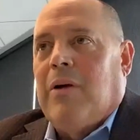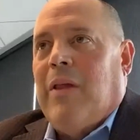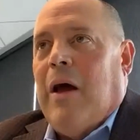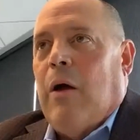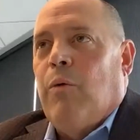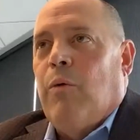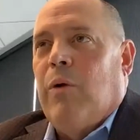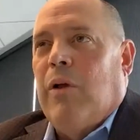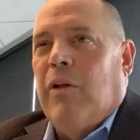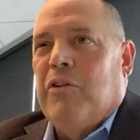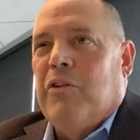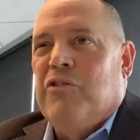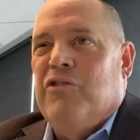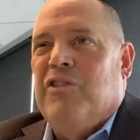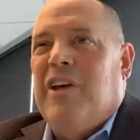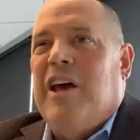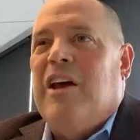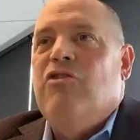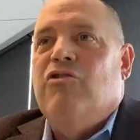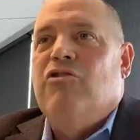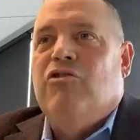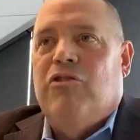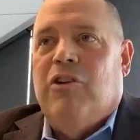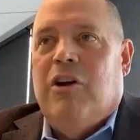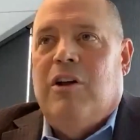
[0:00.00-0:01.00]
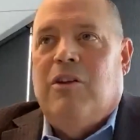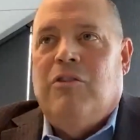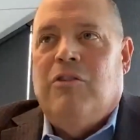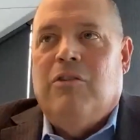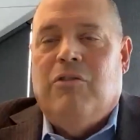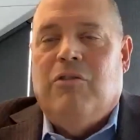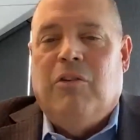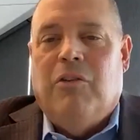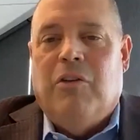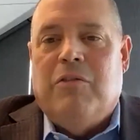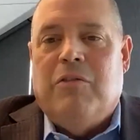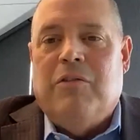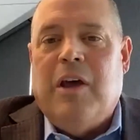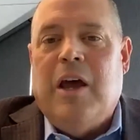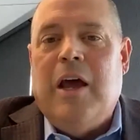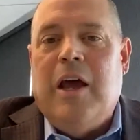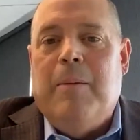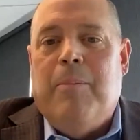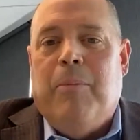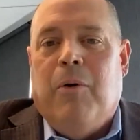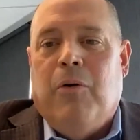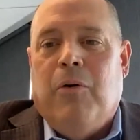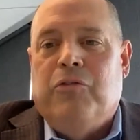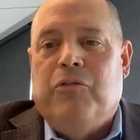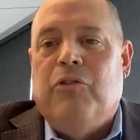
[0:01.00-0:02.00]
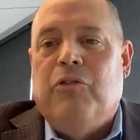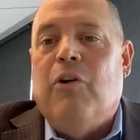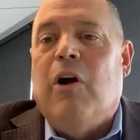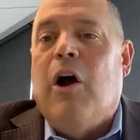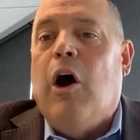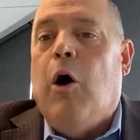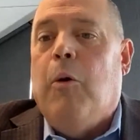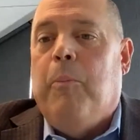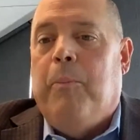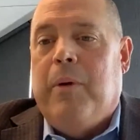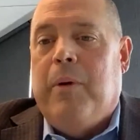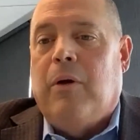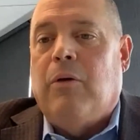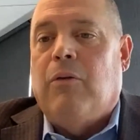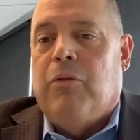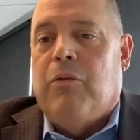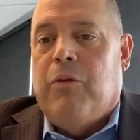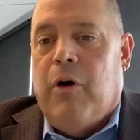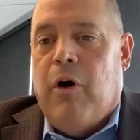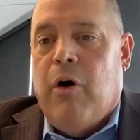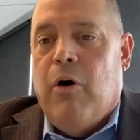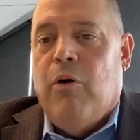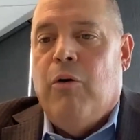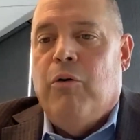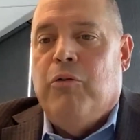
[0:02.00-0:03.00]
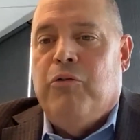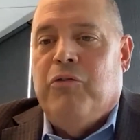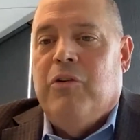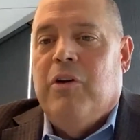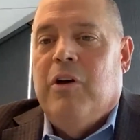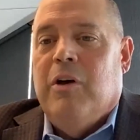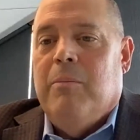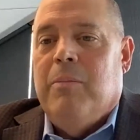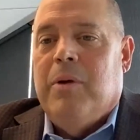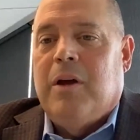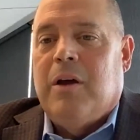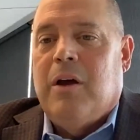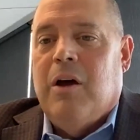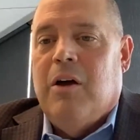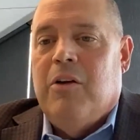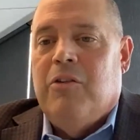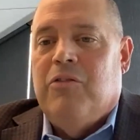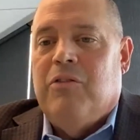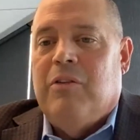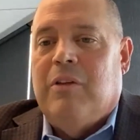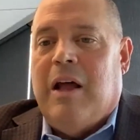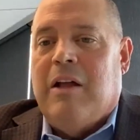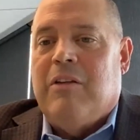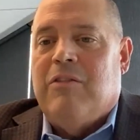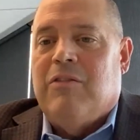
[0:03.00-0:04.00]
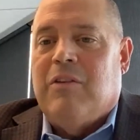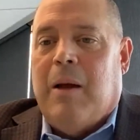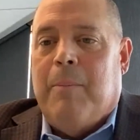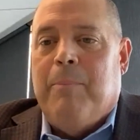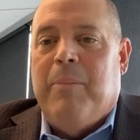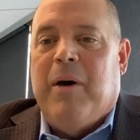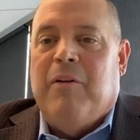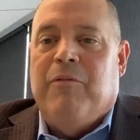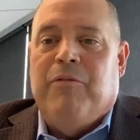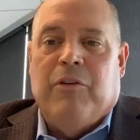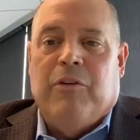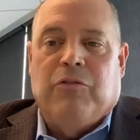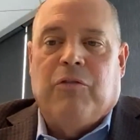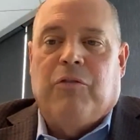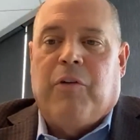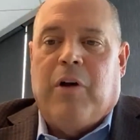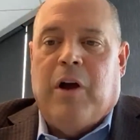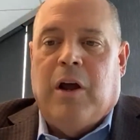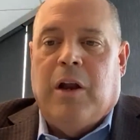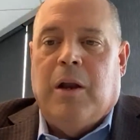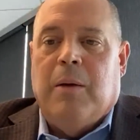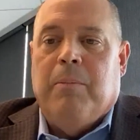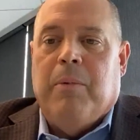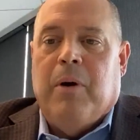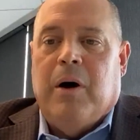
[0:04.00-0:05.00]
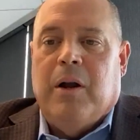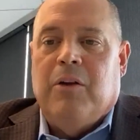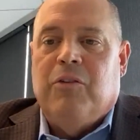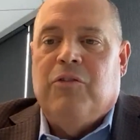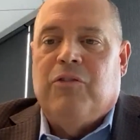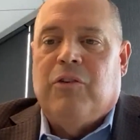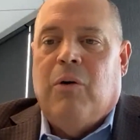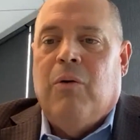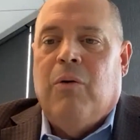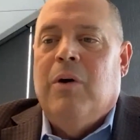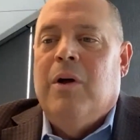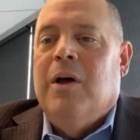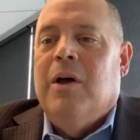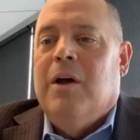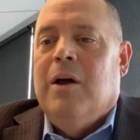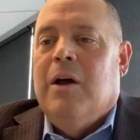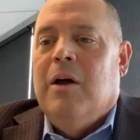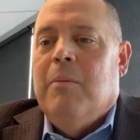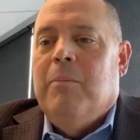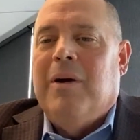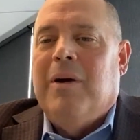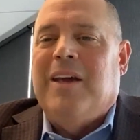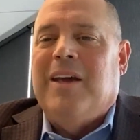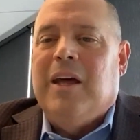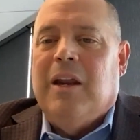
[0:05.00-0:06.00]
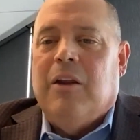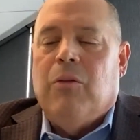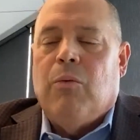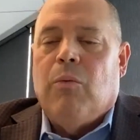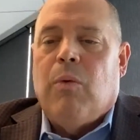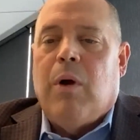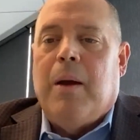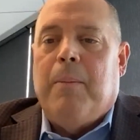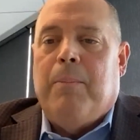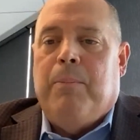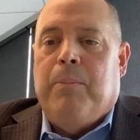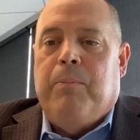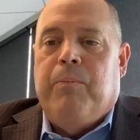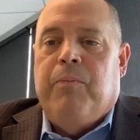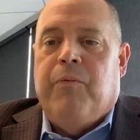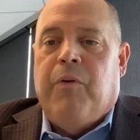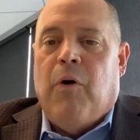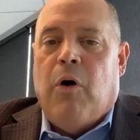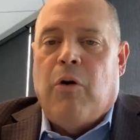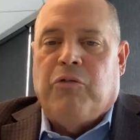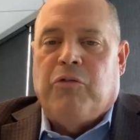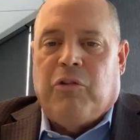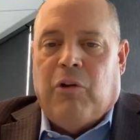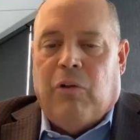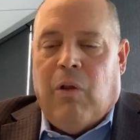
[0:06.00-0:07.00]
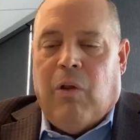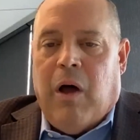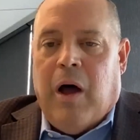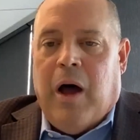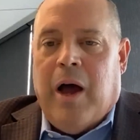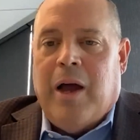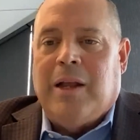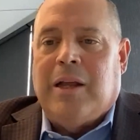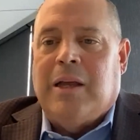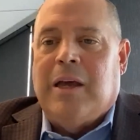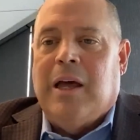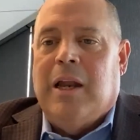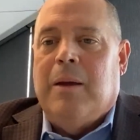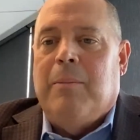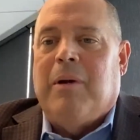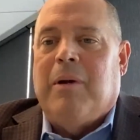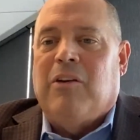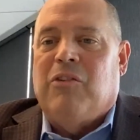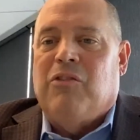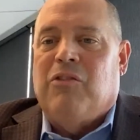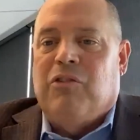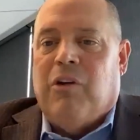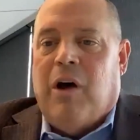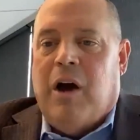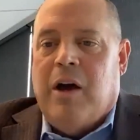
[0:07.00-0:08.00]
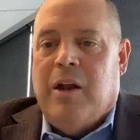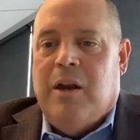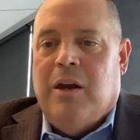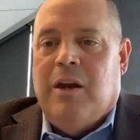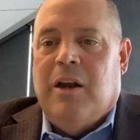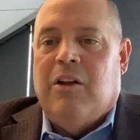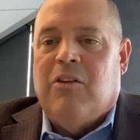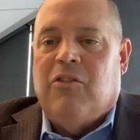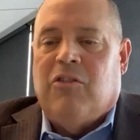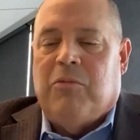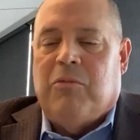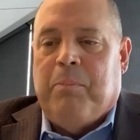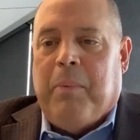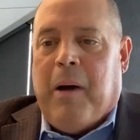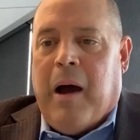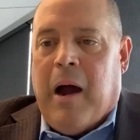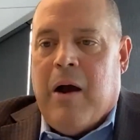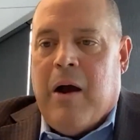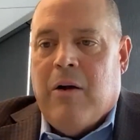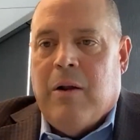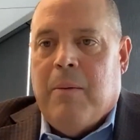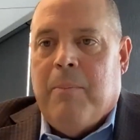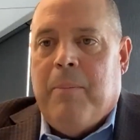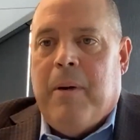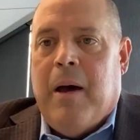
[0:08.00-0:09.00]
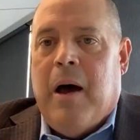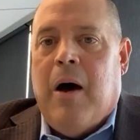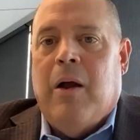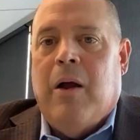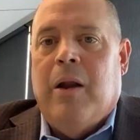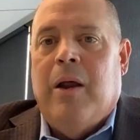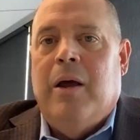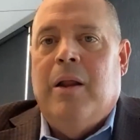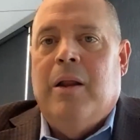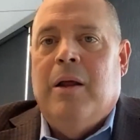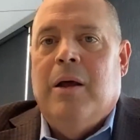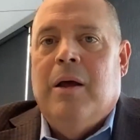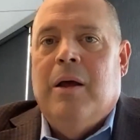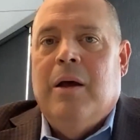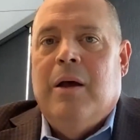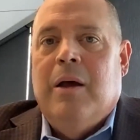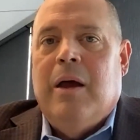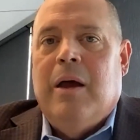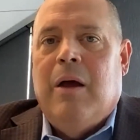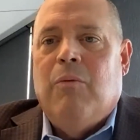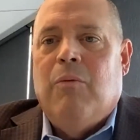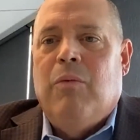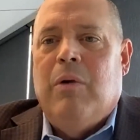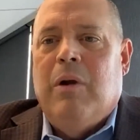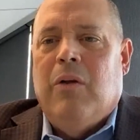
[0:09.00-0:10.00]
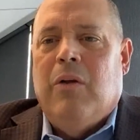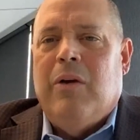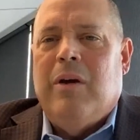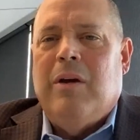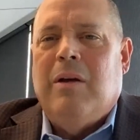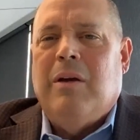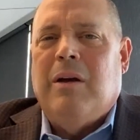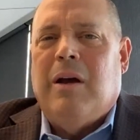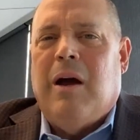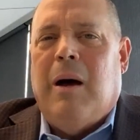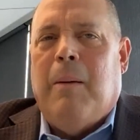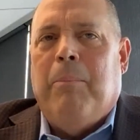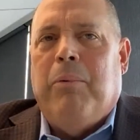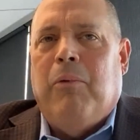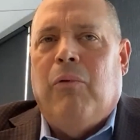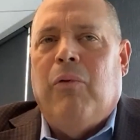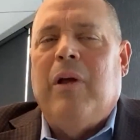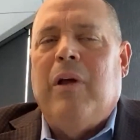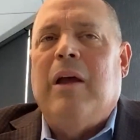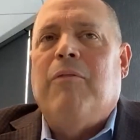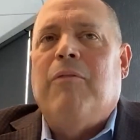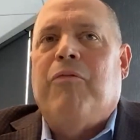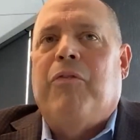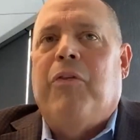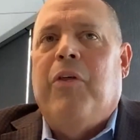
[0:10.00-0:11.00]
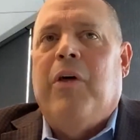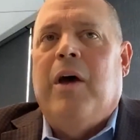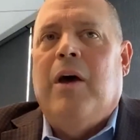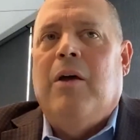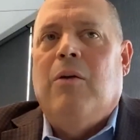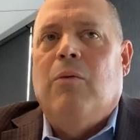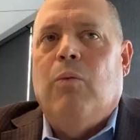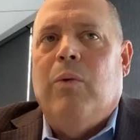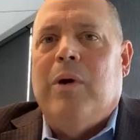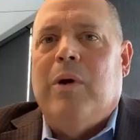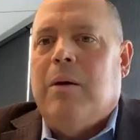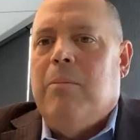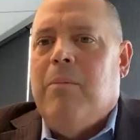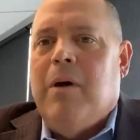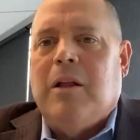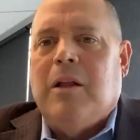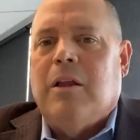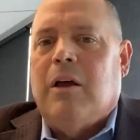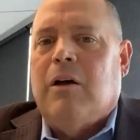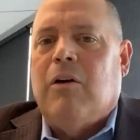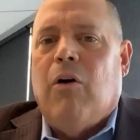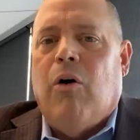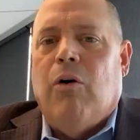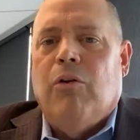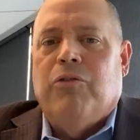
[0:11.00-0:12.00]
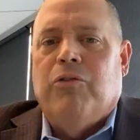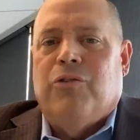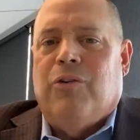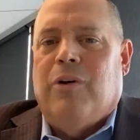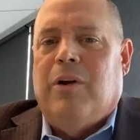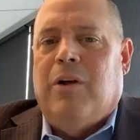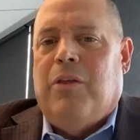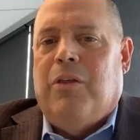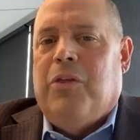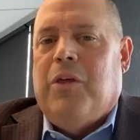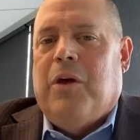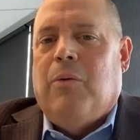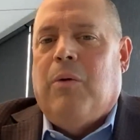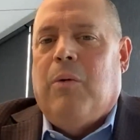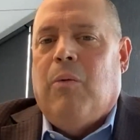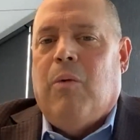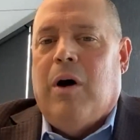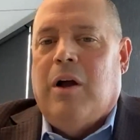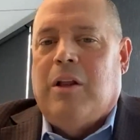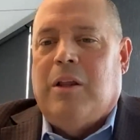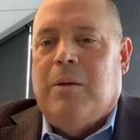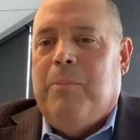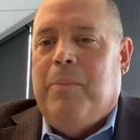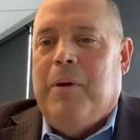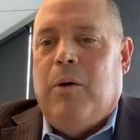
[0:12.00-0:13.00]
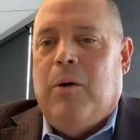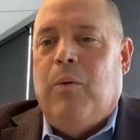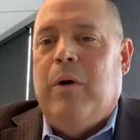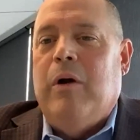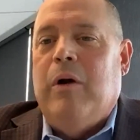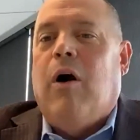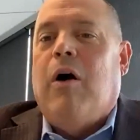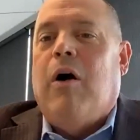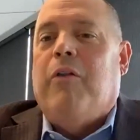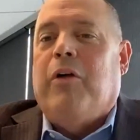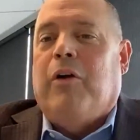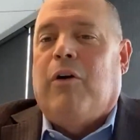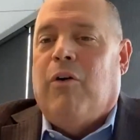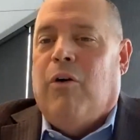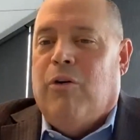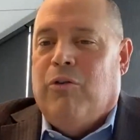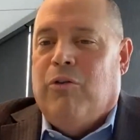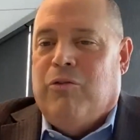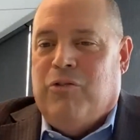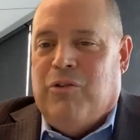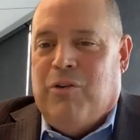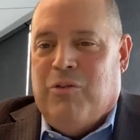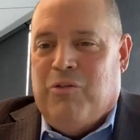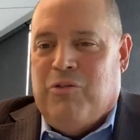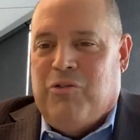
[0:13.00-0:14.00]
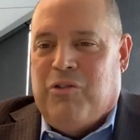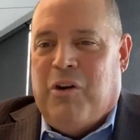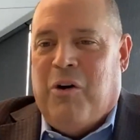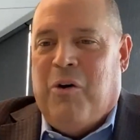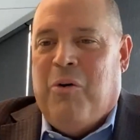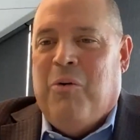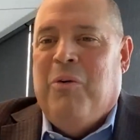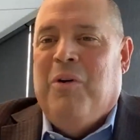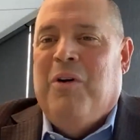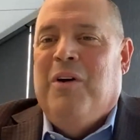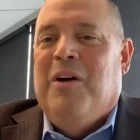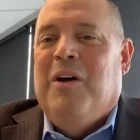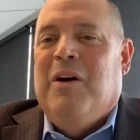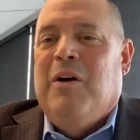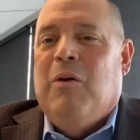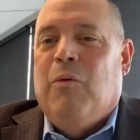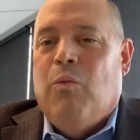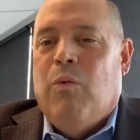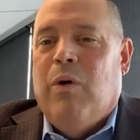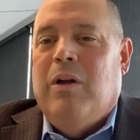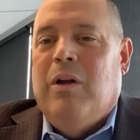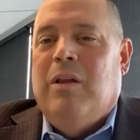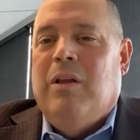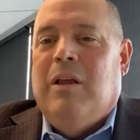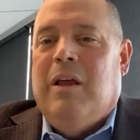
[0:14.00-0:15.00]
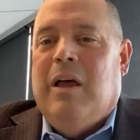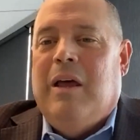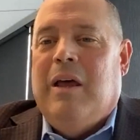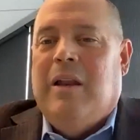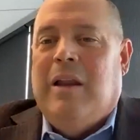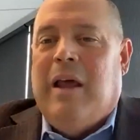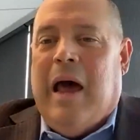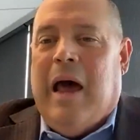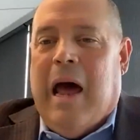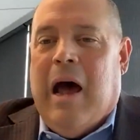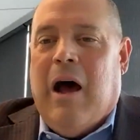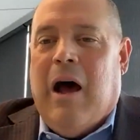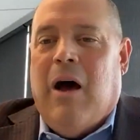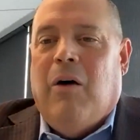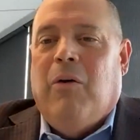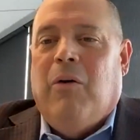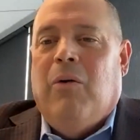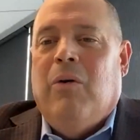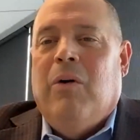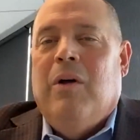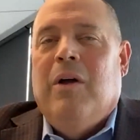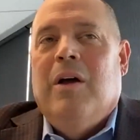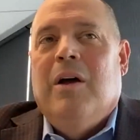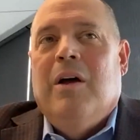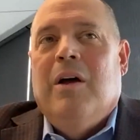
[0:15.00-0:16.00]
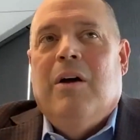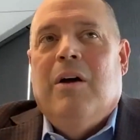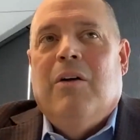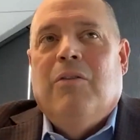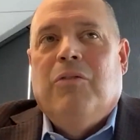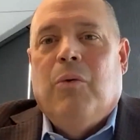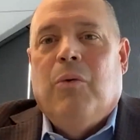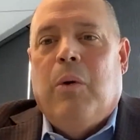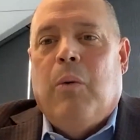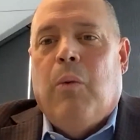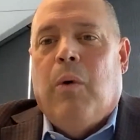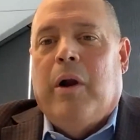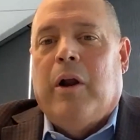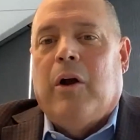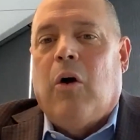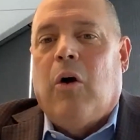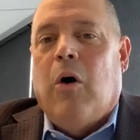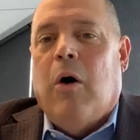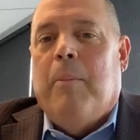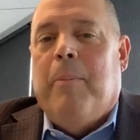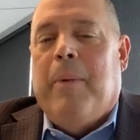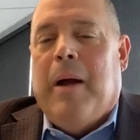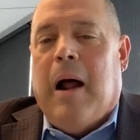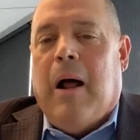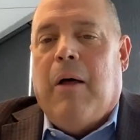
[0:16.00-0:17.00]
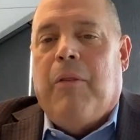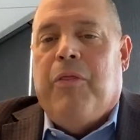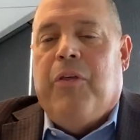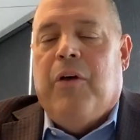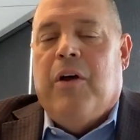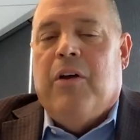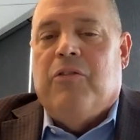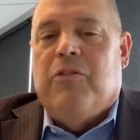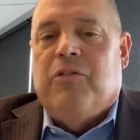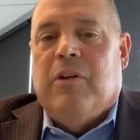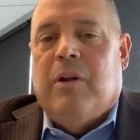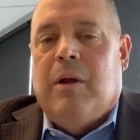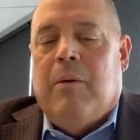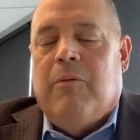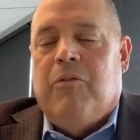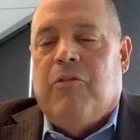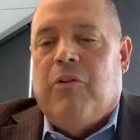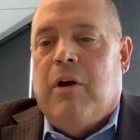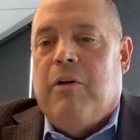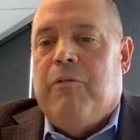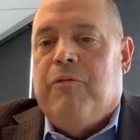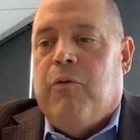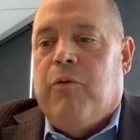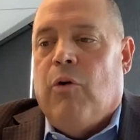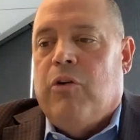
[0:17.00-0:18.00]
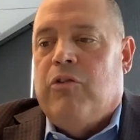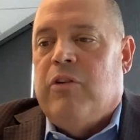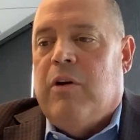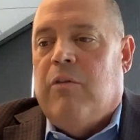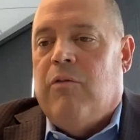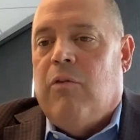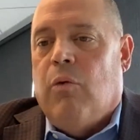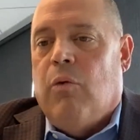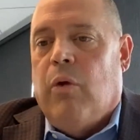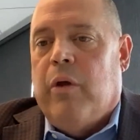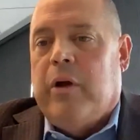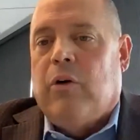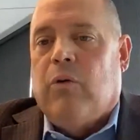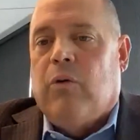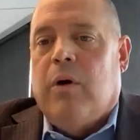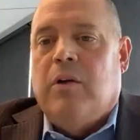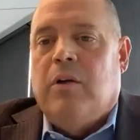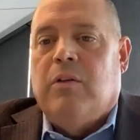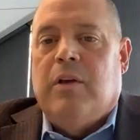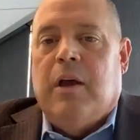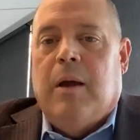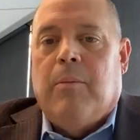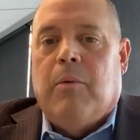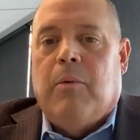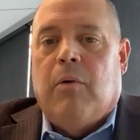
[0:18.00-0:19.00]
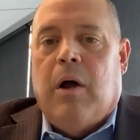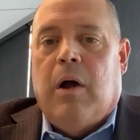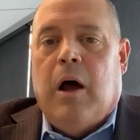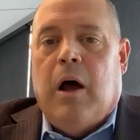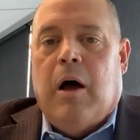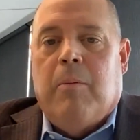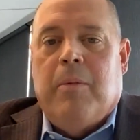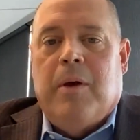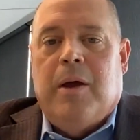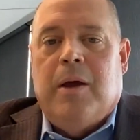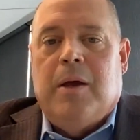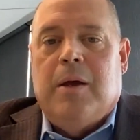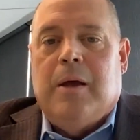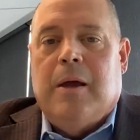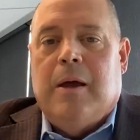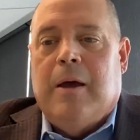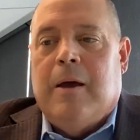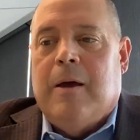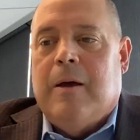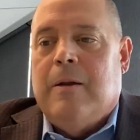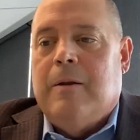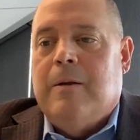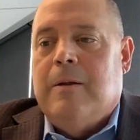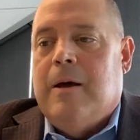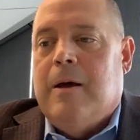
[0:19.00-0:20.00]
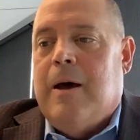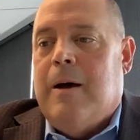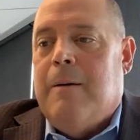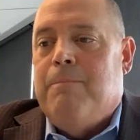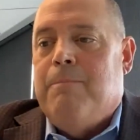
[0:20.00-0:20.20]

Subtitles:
realization to the table, so you're helping those, because that's not beneficial for anybody. So, but getting the right folks aligned, getting them excited and inspired about it, and really a belief that we can make the culture anything we want it to be. We are the culture. So what and how do we want to go about this? And I was very fortunate to have a really great team around me. And,